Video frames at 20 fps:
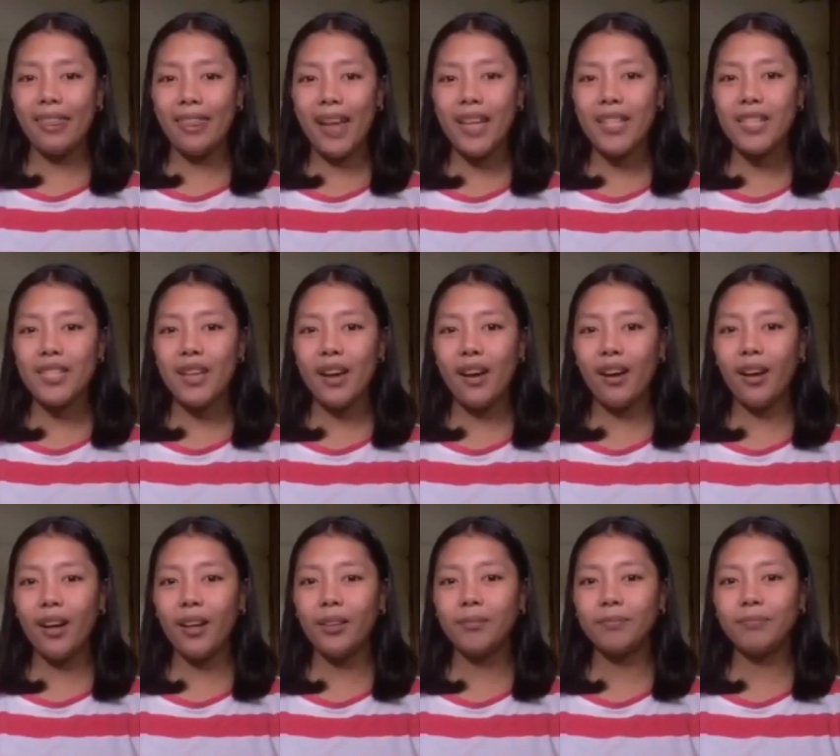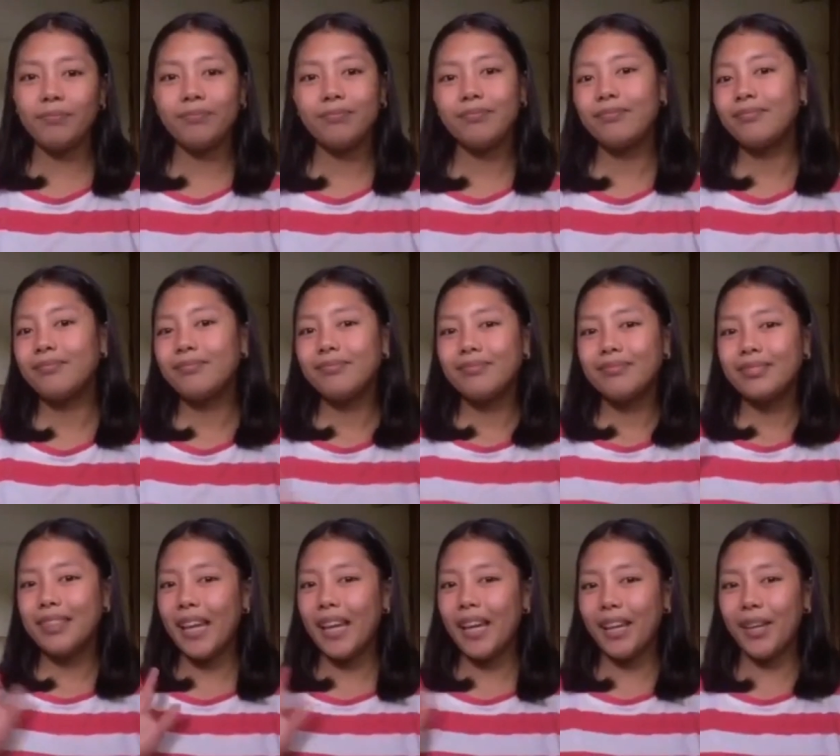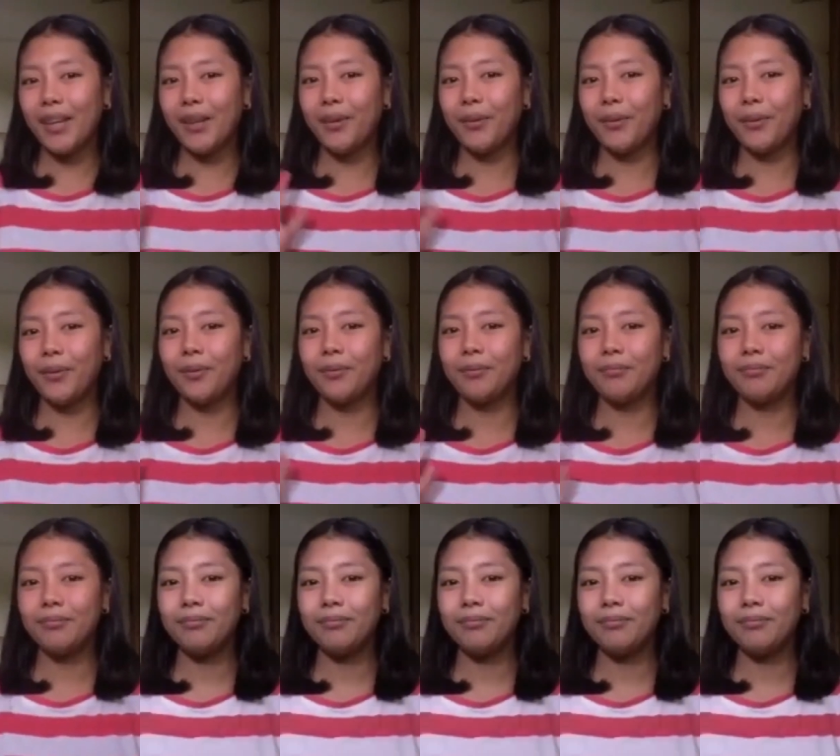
that's all. Thank you.